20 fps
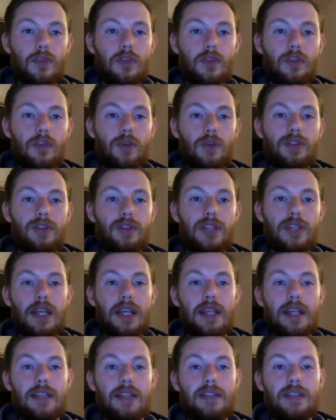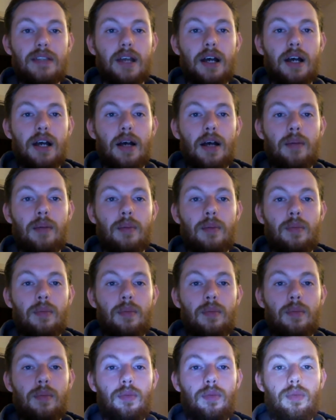folks, is
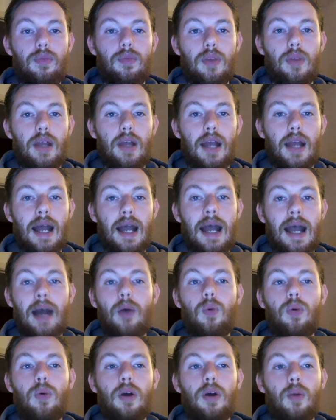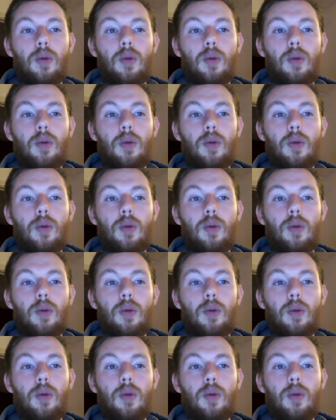how